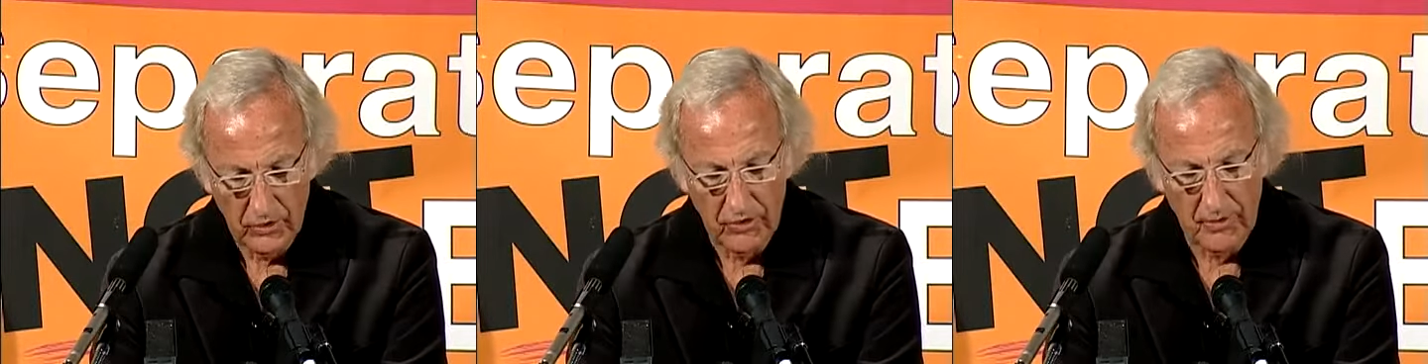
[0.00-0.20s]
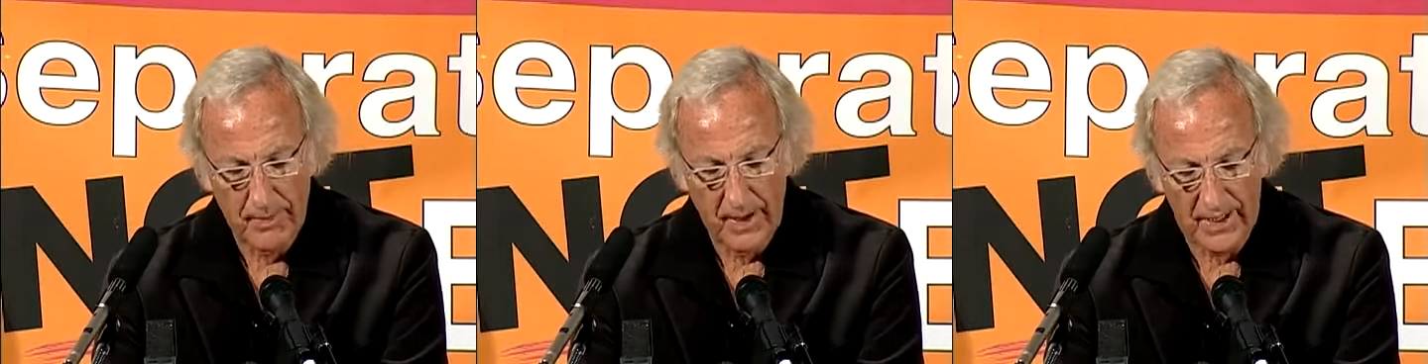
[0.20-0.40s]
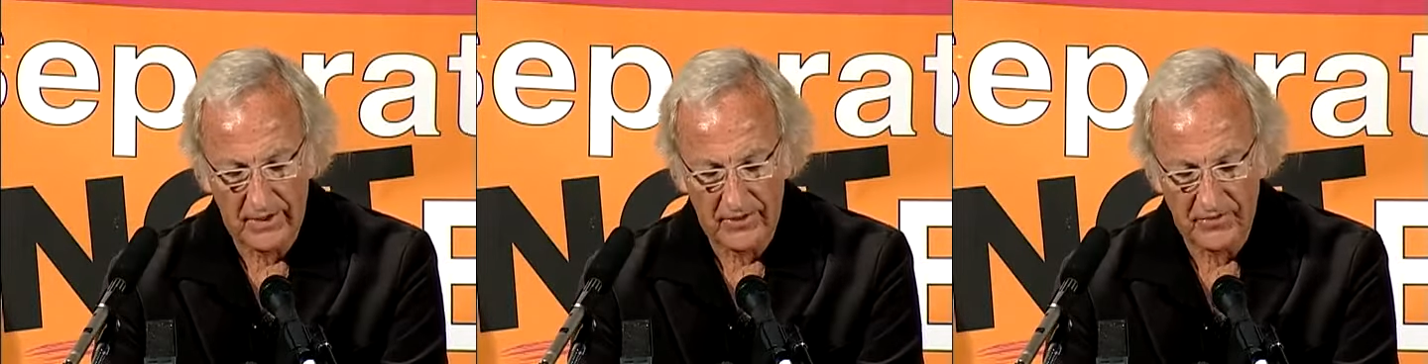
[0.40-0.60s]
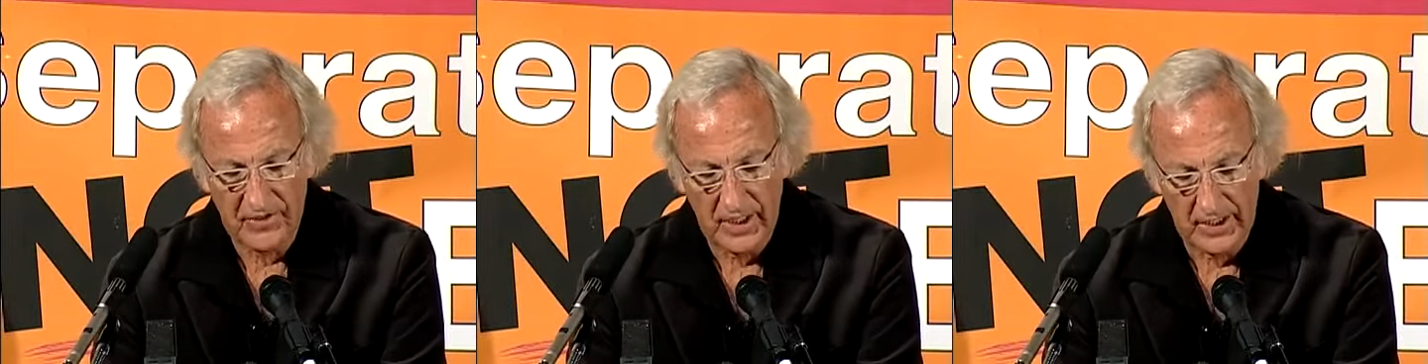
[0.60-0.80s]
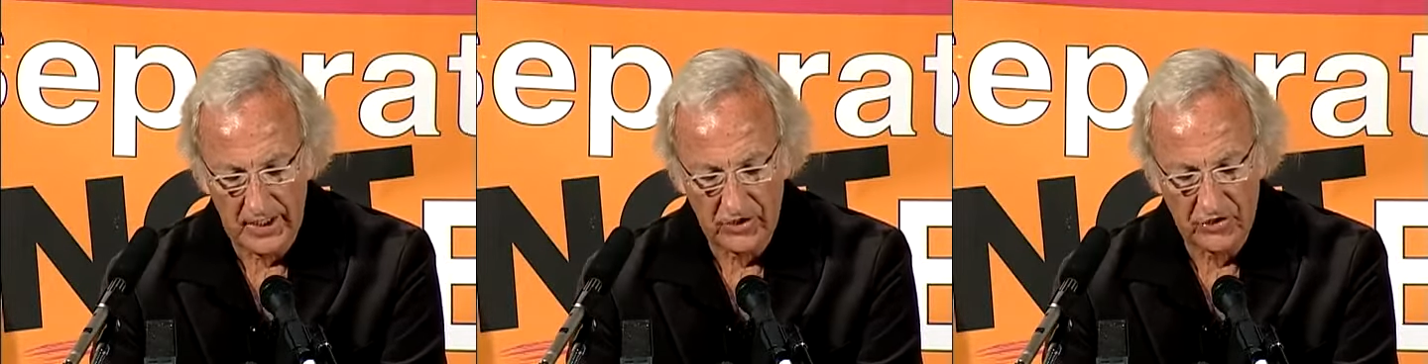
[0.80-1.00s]
or a
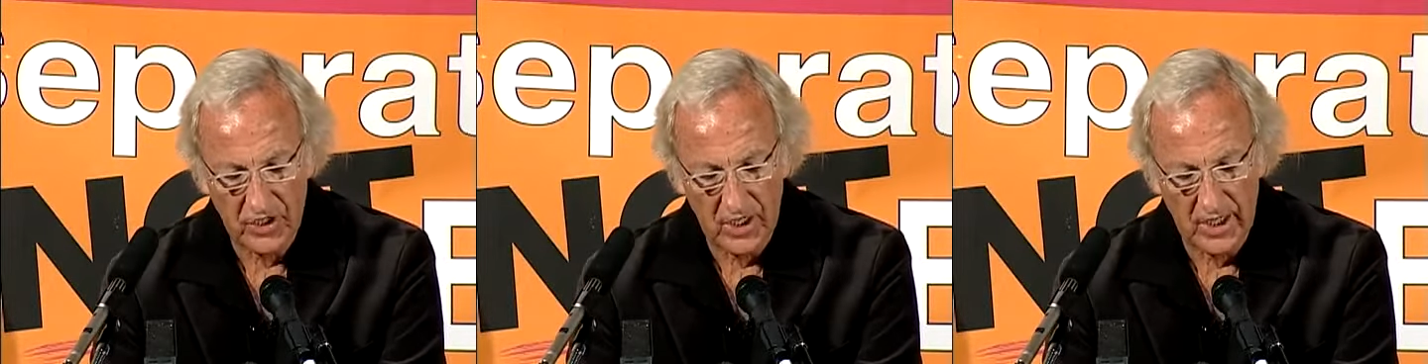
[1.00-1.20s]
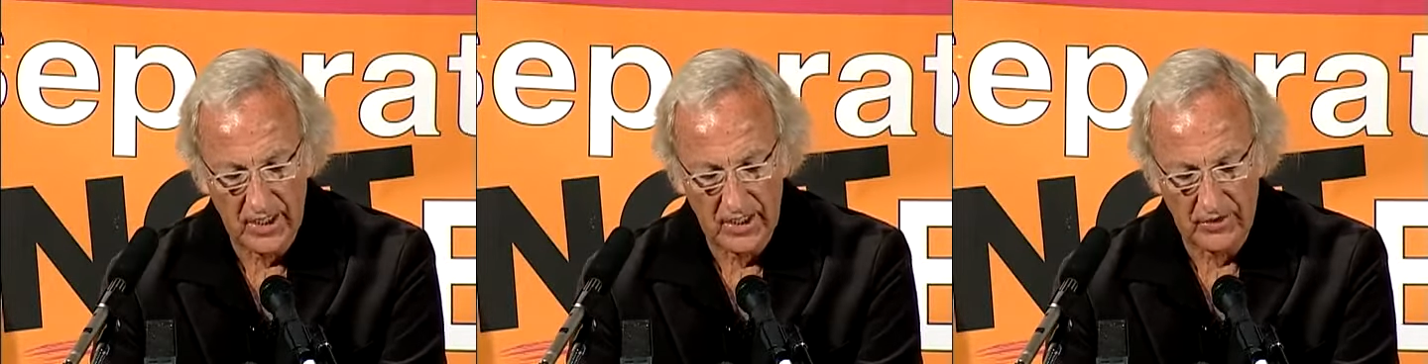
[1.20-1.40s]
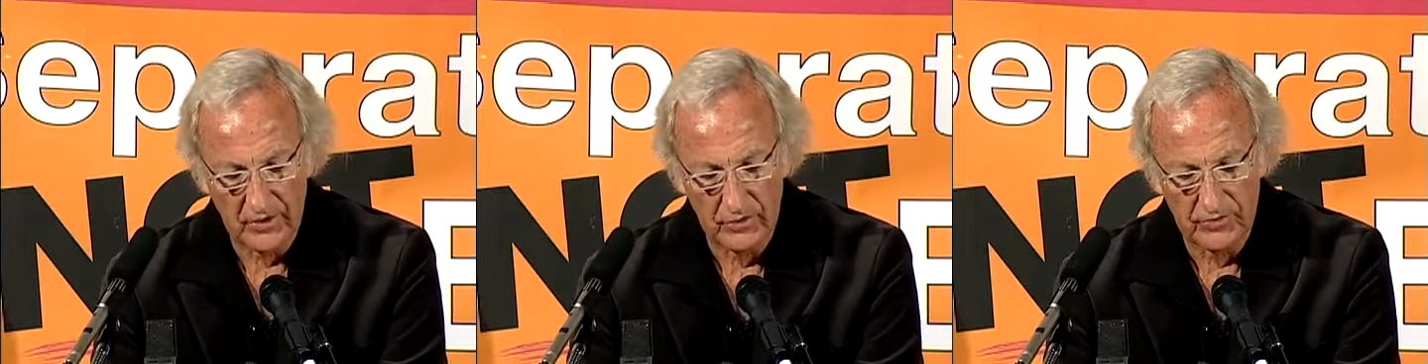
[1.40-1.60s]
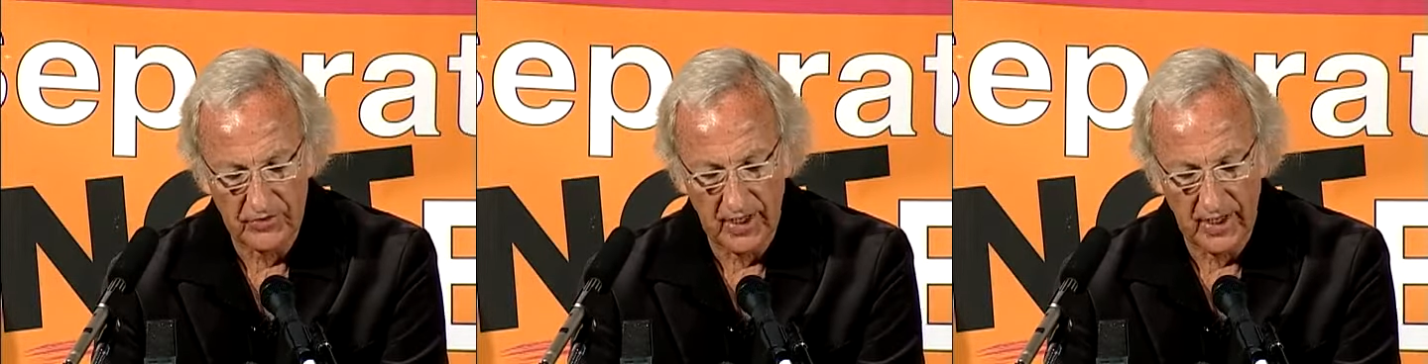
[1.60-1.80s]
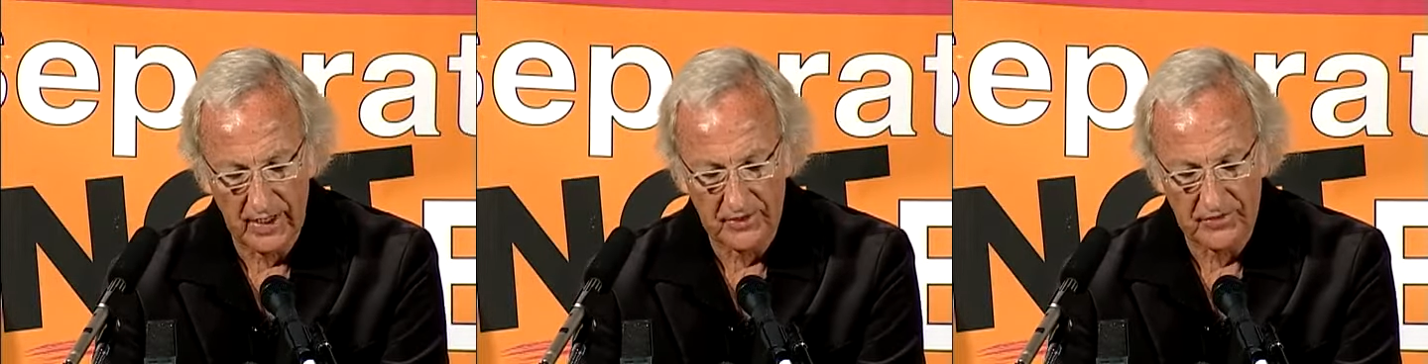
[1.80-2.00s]
Pakistani child
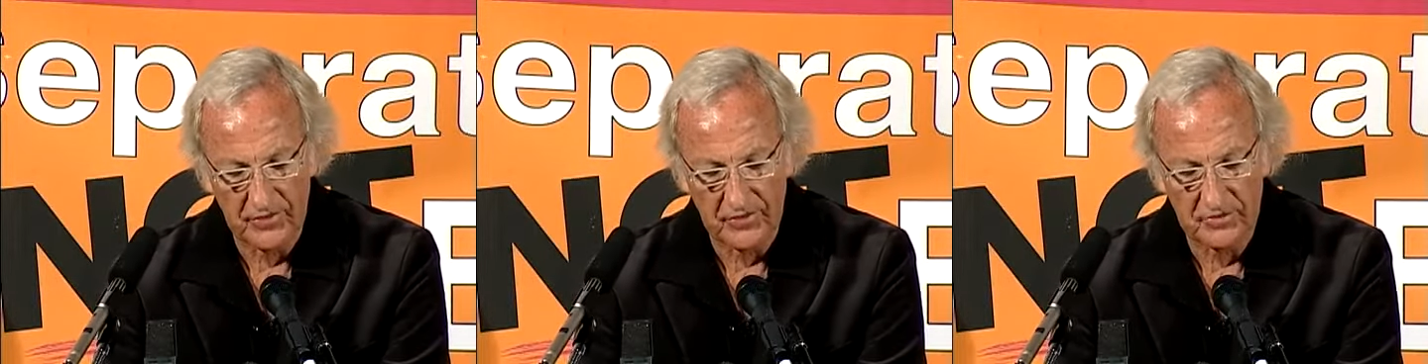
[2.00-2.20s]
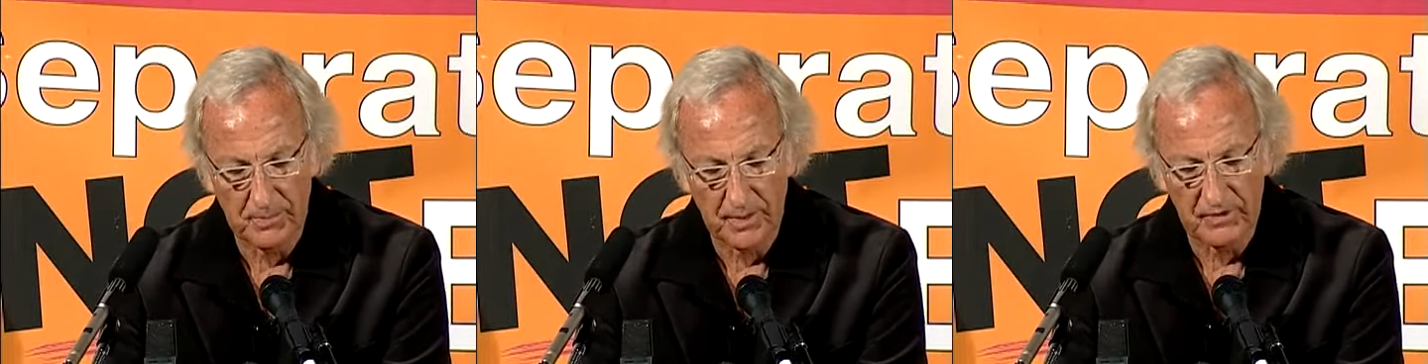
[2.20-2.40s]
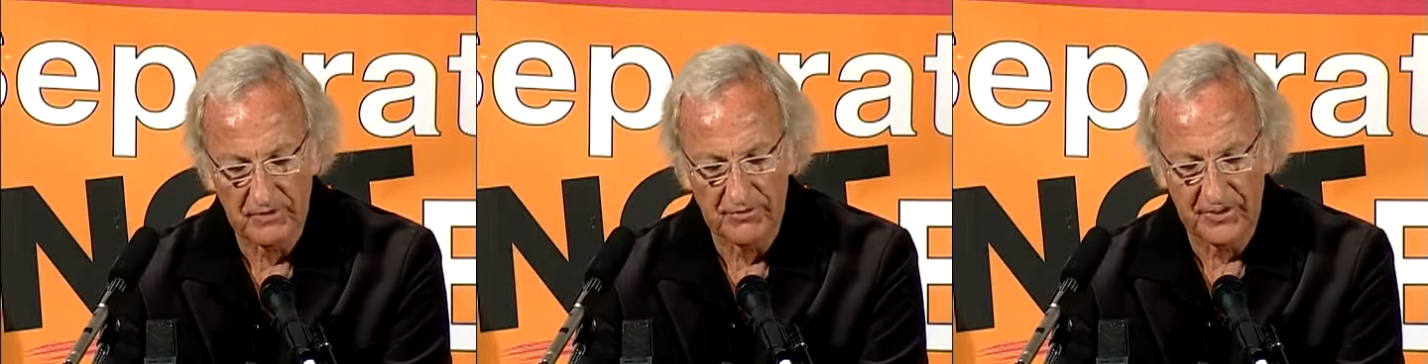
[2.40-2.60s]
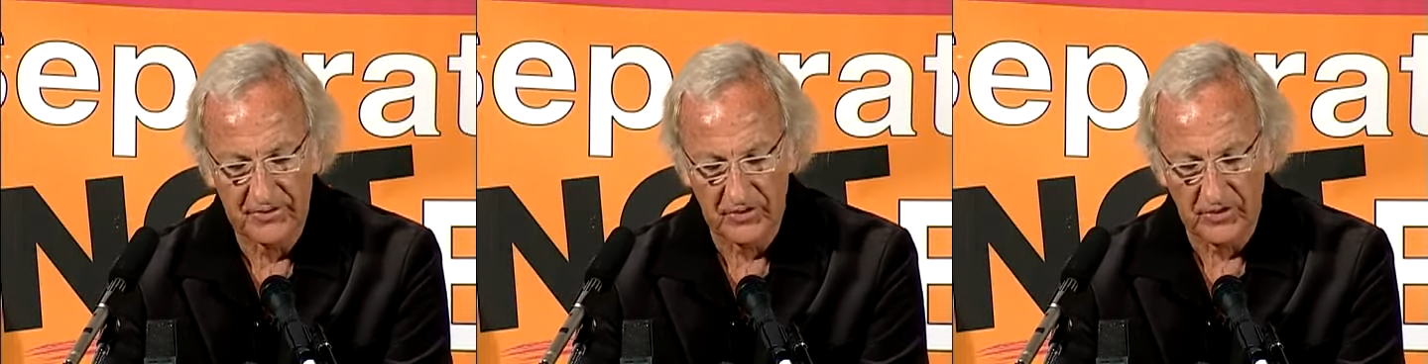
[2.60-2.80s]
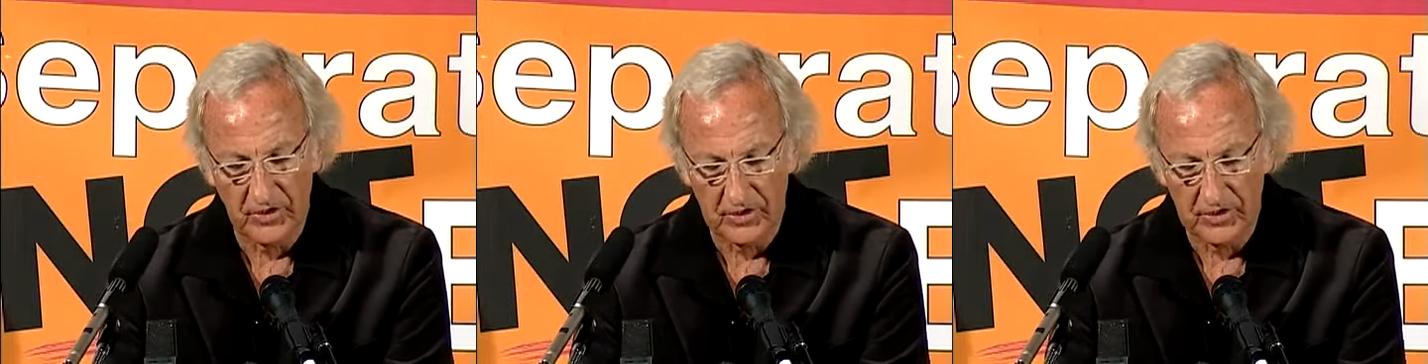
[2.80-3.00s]
whose house has been
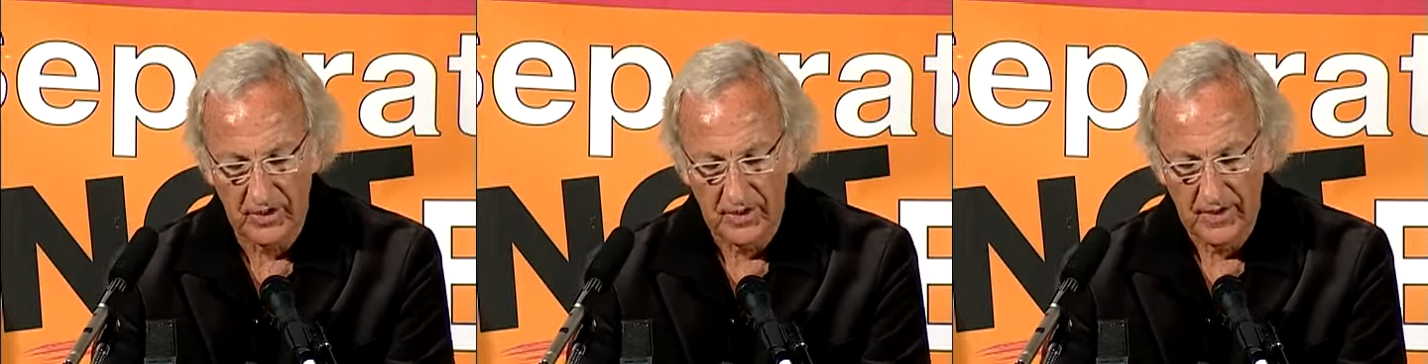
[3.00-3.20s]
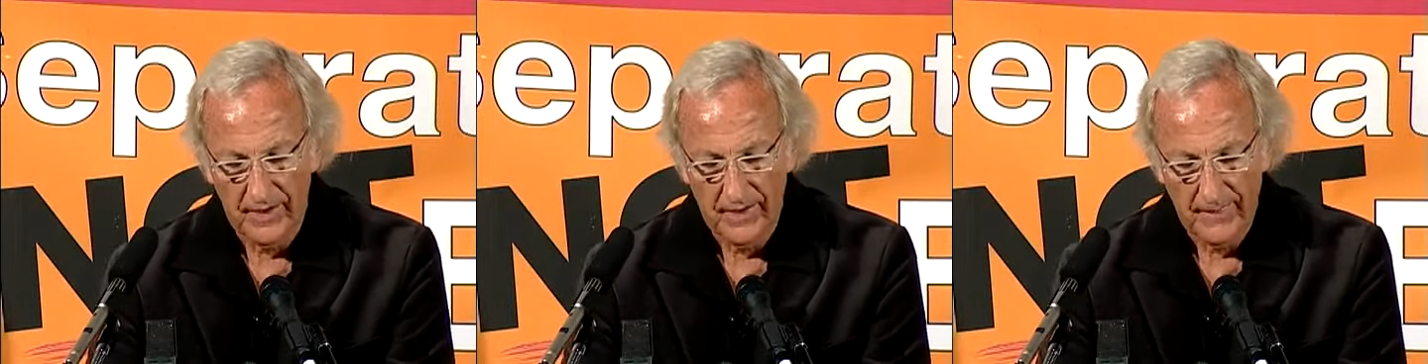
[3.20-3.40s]
visited